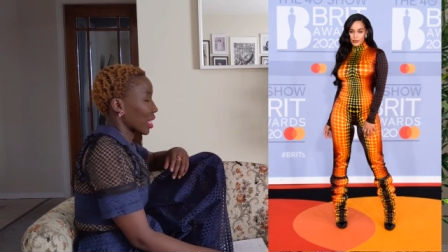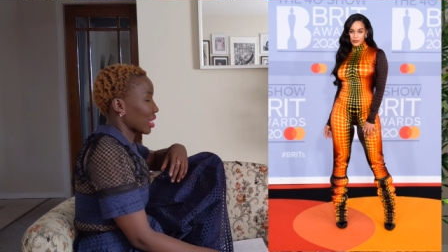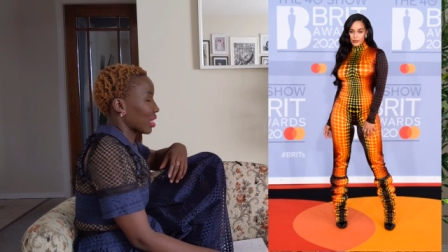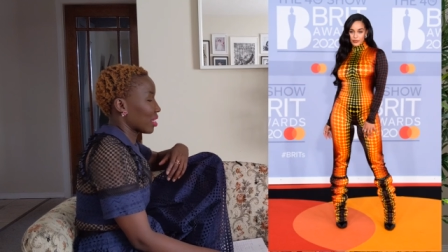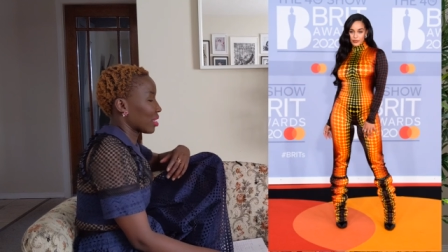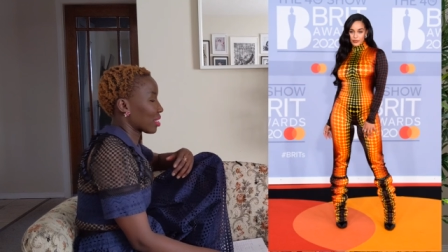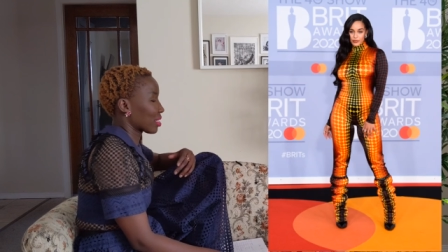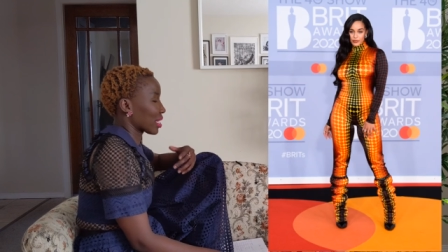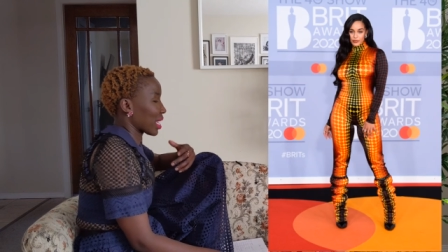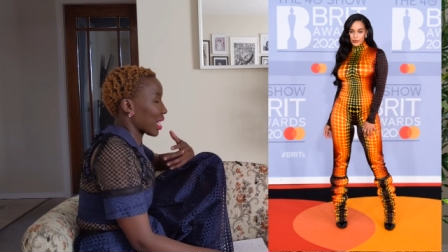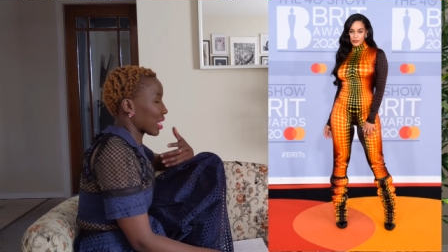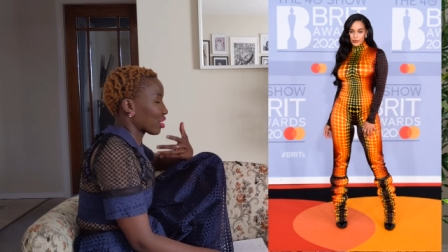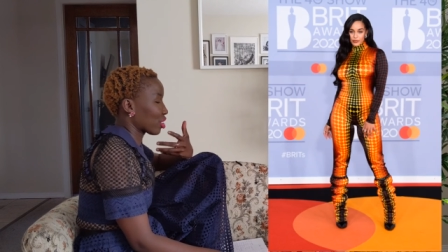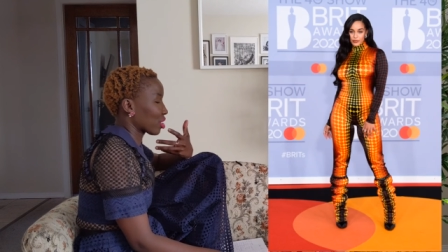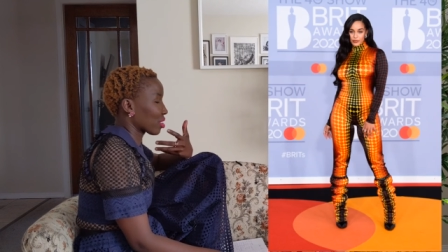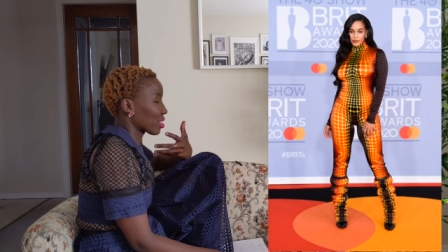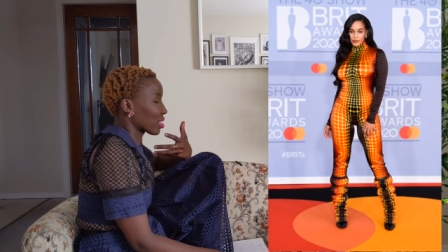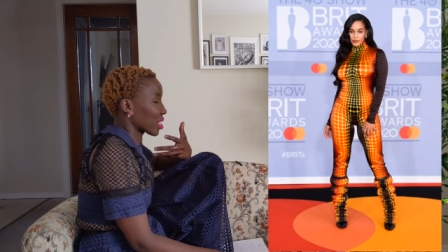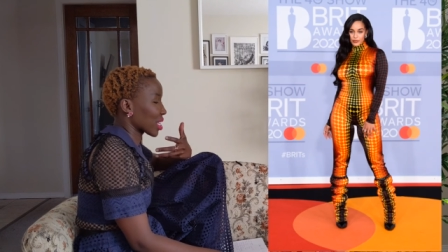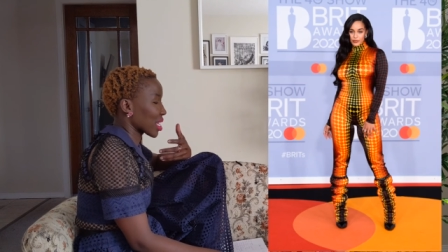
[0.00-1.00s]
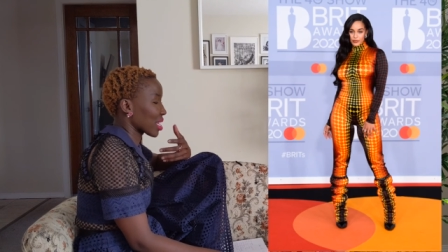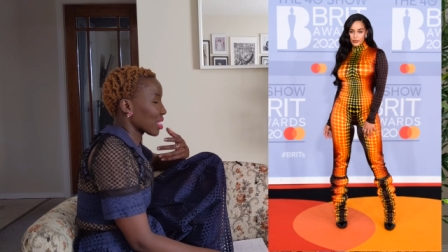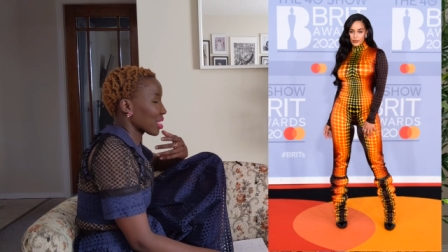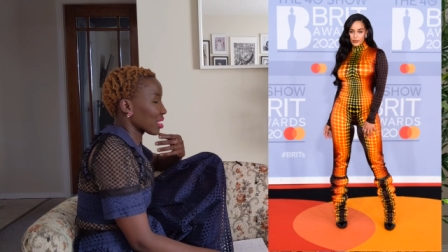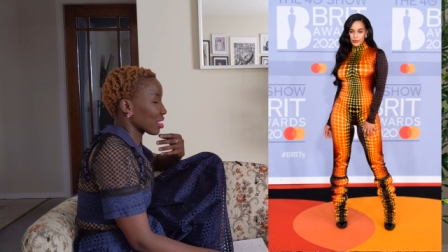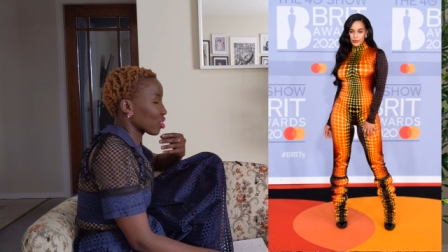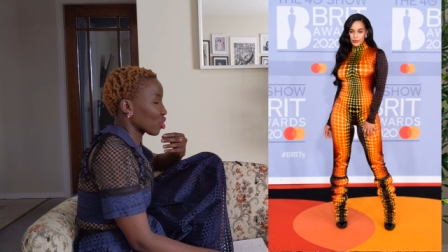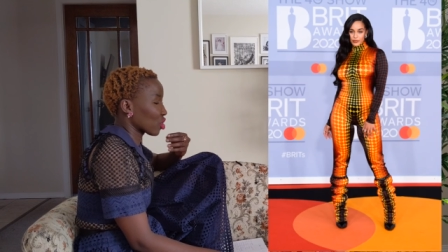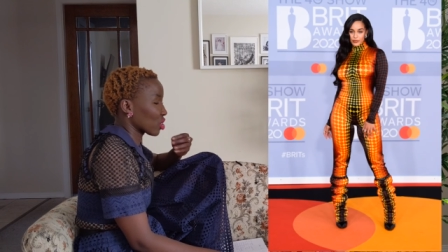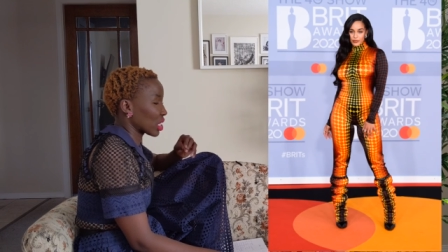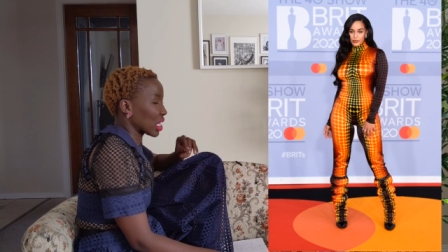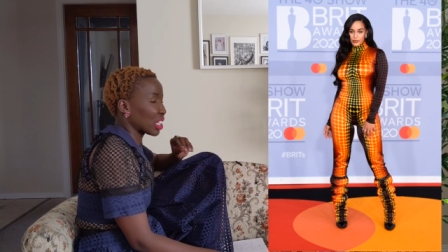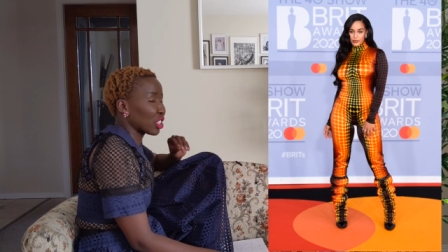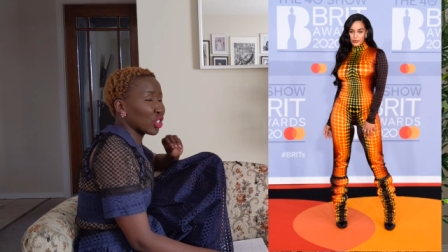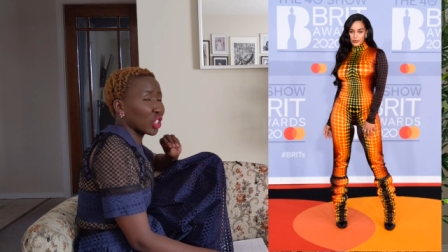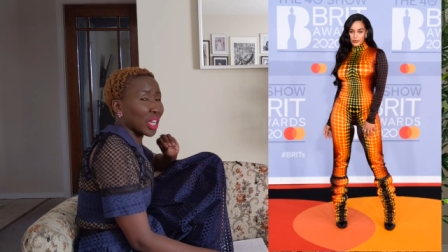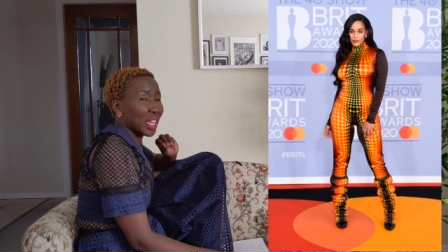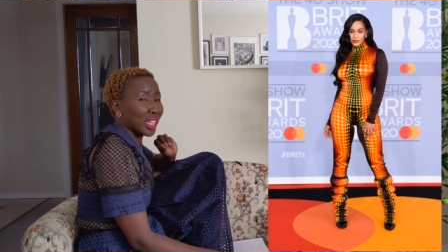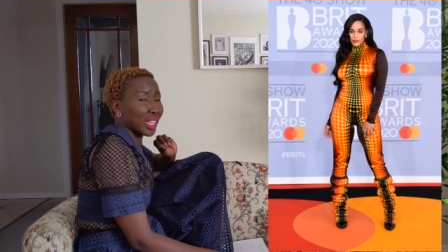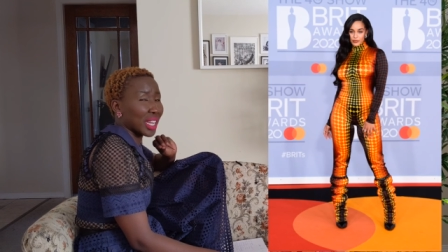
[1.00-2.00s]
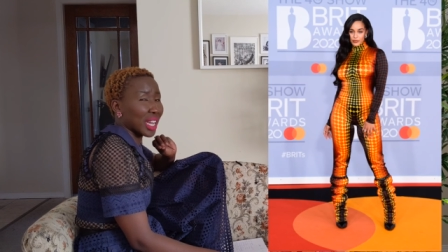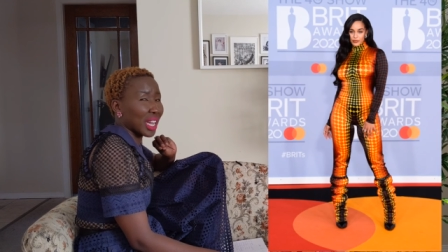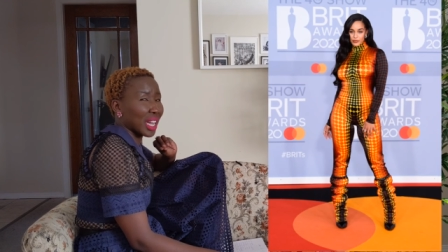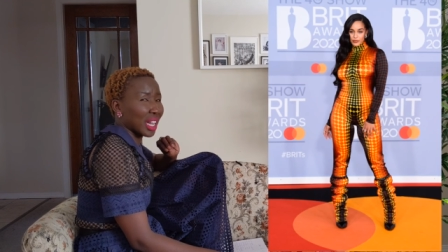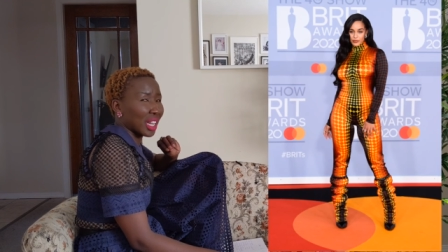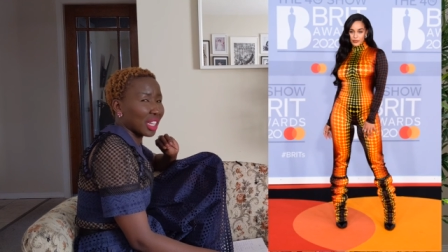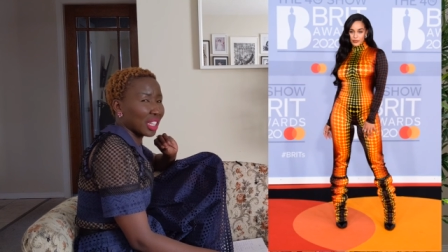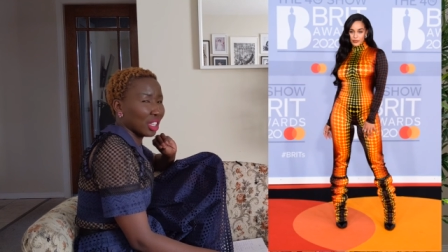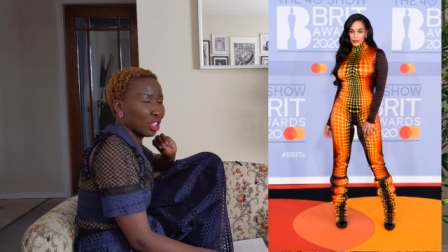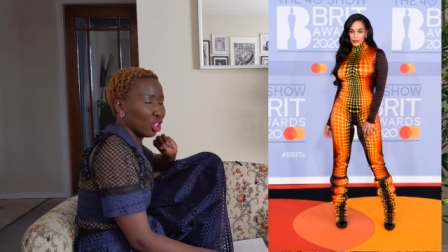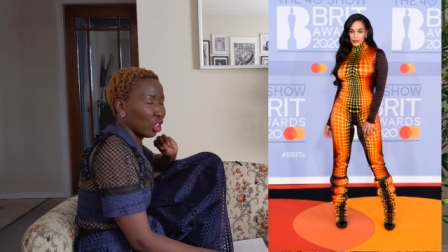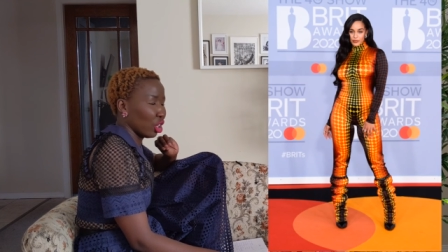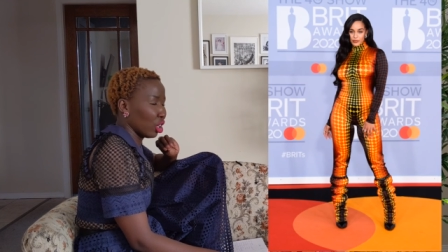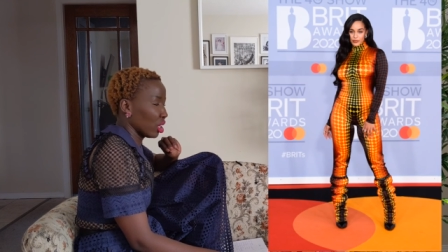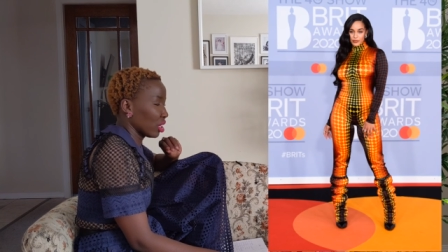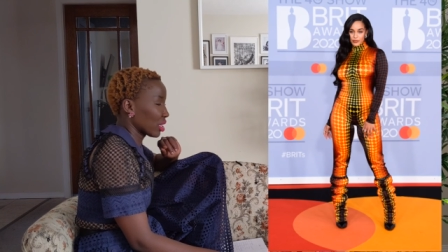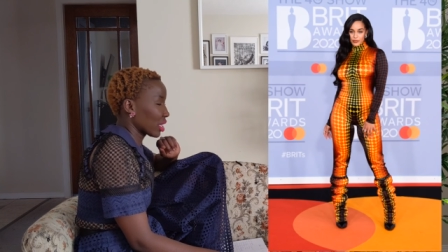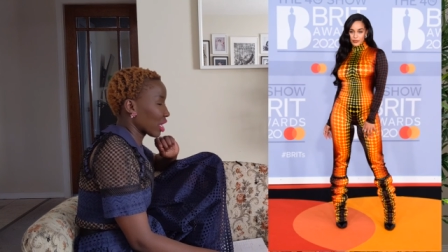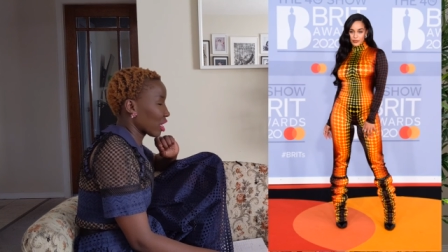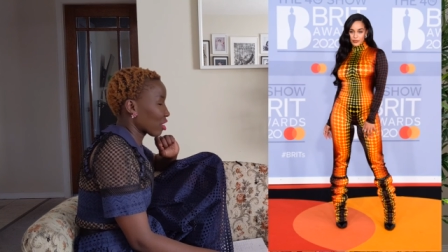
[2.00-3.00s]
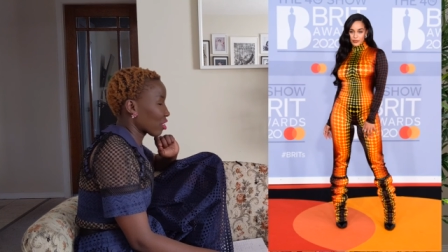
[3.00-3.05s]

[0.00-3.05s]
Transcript: because I just think it's such an ugly look.